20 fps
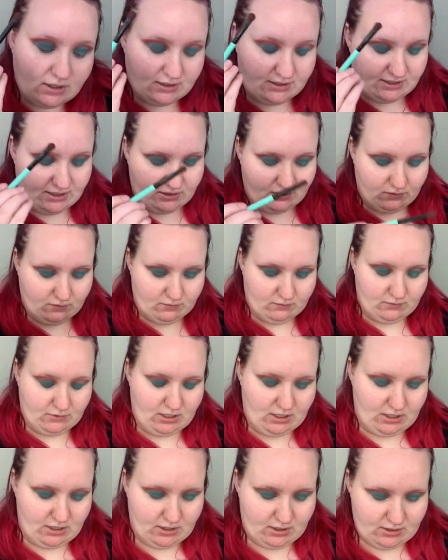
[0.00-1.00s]
Now,
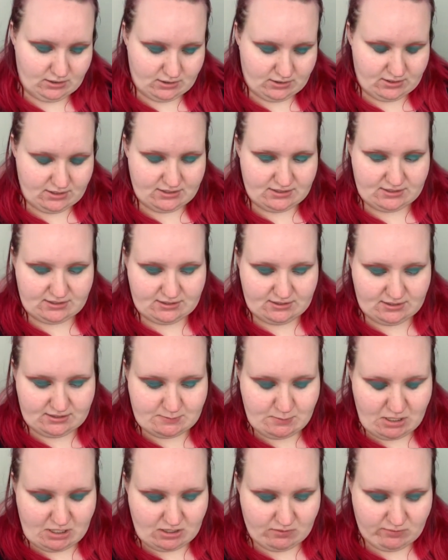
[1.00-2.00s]
this is
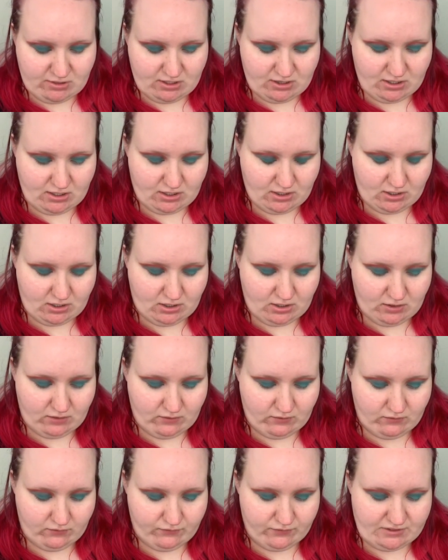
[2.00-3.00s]
making me think
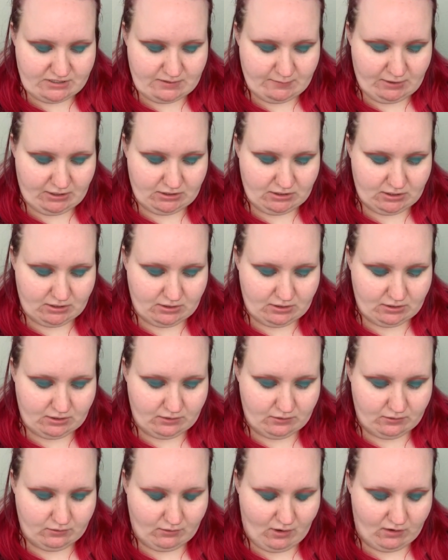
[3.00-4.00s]
of
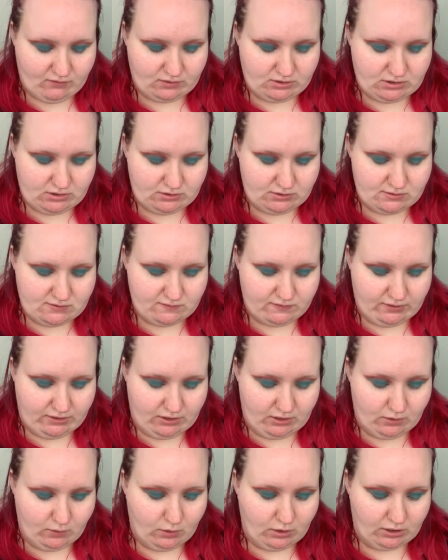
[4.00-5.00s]
Samantha Ravindell's
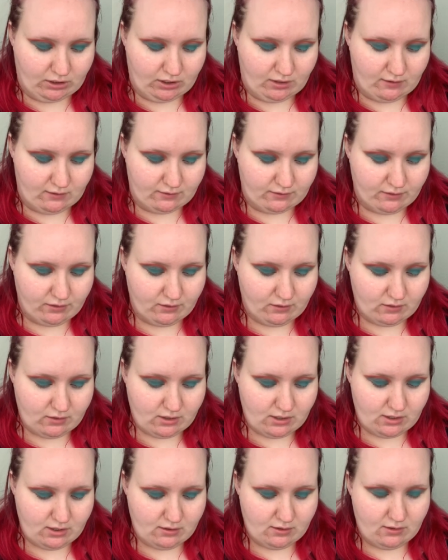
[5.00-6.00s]
video on color
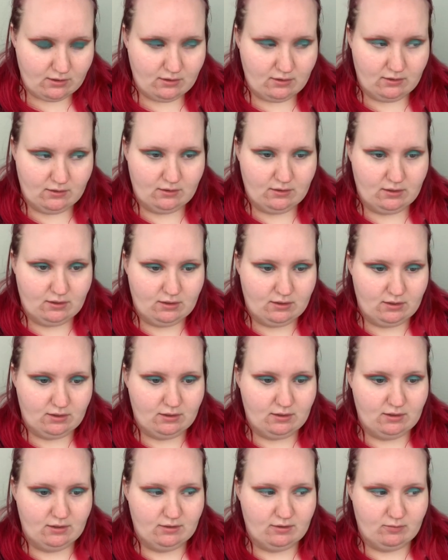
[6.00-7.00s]
theory,
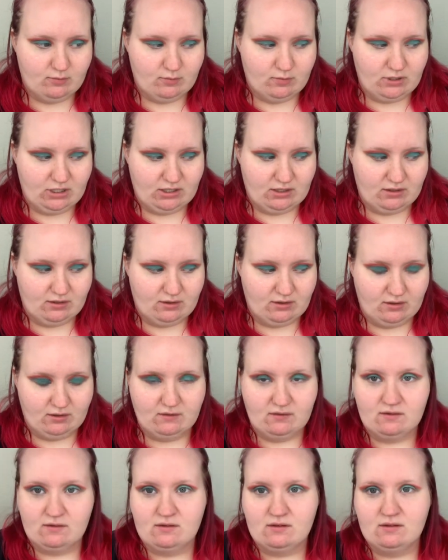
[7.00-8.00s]

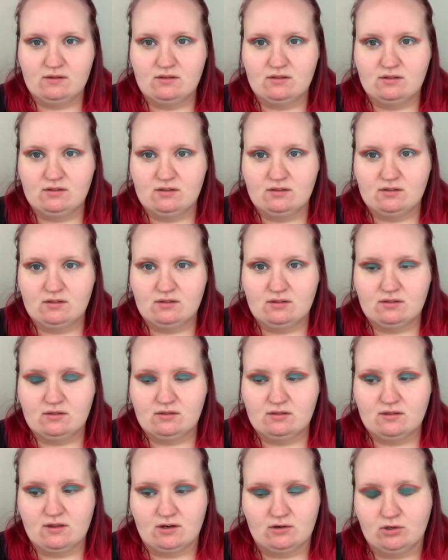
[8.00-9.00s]
because
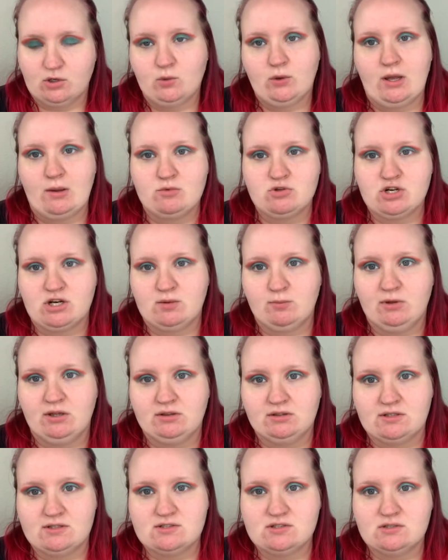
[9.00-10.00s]
I don't know why I'm trying to blend
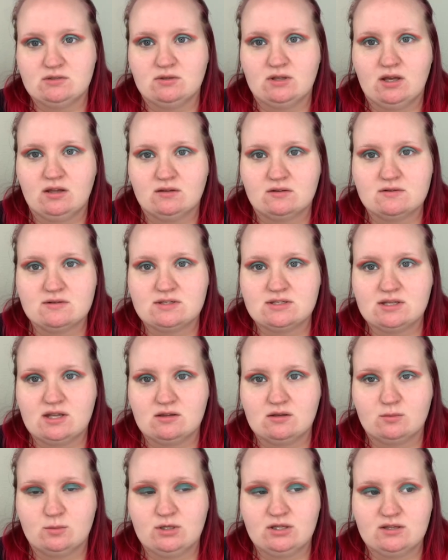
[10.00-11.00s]
these two colors
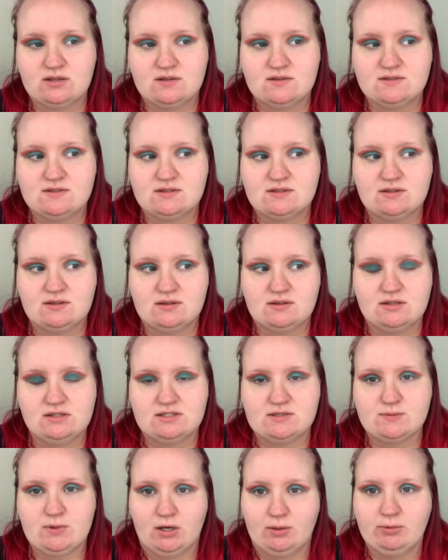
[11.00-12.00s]
together, because
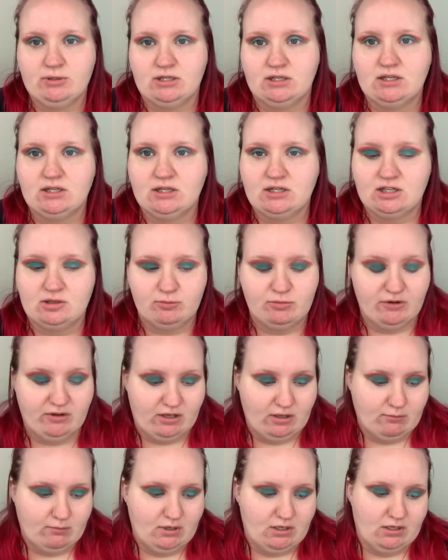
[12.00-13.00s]
it's probably going to end up
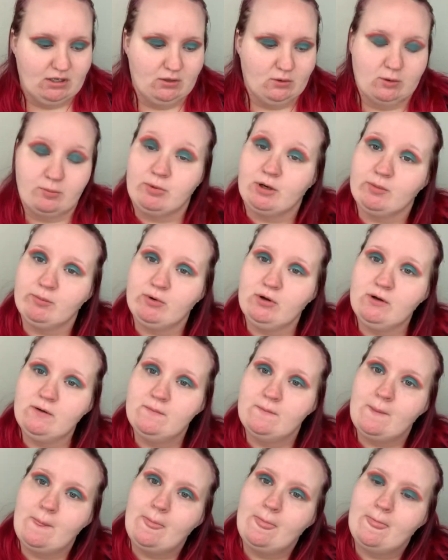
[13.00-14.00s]
looking muddy or purple.